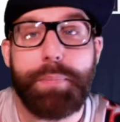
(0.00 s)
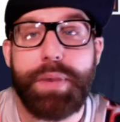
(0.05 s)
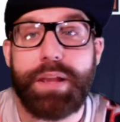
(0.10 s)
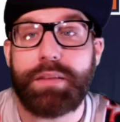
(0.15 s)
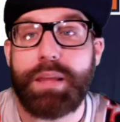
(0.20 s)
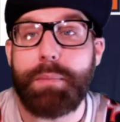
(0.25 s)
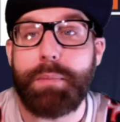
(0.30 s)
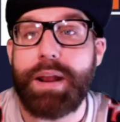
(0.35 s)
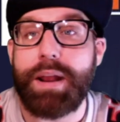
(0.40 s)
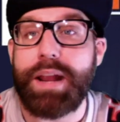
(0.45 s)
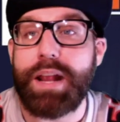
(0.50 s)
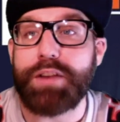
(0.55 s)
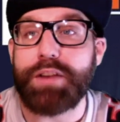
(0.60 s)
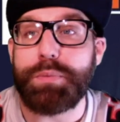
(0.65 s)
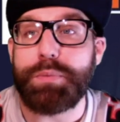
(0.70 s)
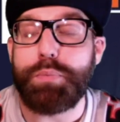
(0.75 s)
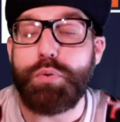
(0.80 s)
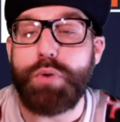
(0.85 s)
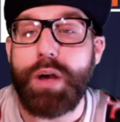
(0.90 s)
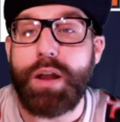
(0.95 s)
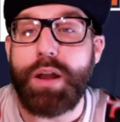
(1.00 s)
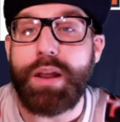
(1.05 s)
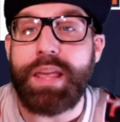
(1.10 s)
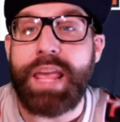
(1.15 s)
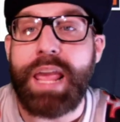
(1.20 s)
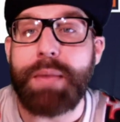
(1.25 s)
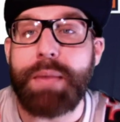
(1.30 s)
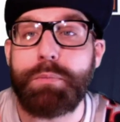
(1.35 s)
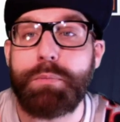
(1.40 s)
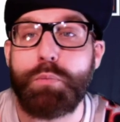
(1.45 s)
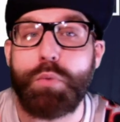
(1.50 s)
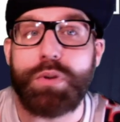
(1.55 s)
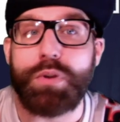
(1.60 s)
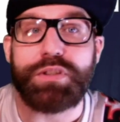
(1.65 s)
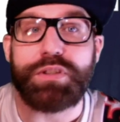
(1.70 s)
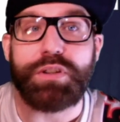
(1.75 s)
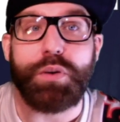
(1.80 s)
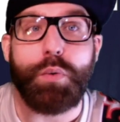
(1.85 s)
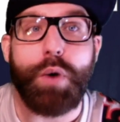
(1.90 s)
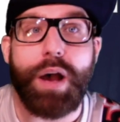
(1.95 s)
actually pull out a game
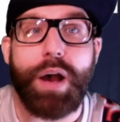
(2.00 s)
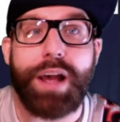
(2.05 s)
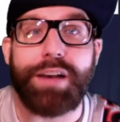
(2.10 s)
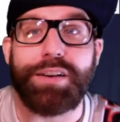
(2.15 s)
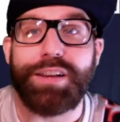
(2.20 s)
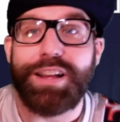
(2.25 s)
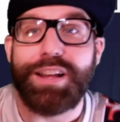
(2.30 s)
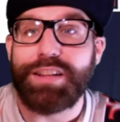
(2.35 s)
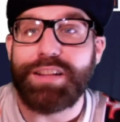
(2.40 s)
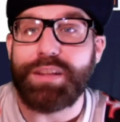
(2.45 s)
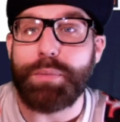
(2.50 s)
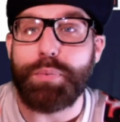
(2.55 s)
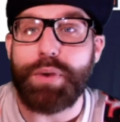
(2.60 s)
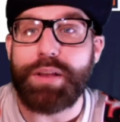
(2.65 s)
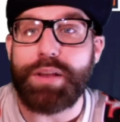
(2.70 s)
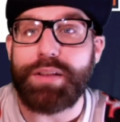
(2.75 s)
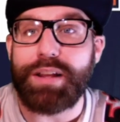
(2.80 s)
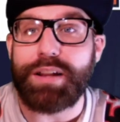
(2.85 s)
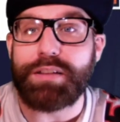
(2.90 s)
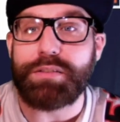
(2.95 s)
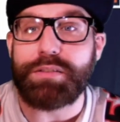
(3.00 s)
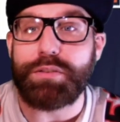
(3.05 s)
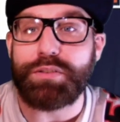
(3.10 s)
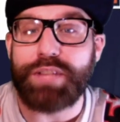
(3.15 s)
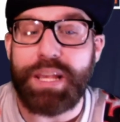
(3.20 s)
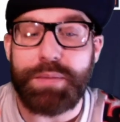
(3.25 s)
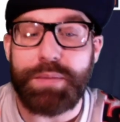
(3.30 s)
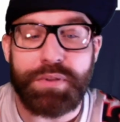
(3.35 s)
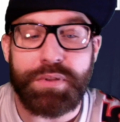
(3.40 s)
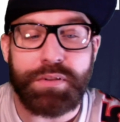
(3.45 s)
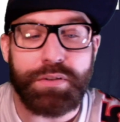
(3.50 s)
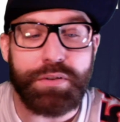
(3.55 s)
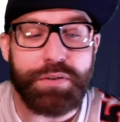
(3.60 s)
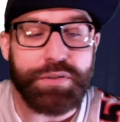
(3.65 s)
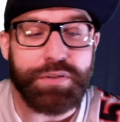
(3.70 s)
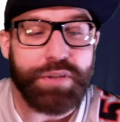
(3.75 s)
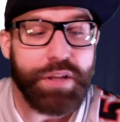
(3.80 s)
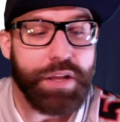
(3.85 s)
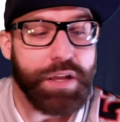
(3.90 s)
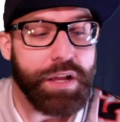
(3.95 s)
once in a while. They play a lot of close games and
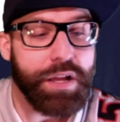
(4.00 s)
lose.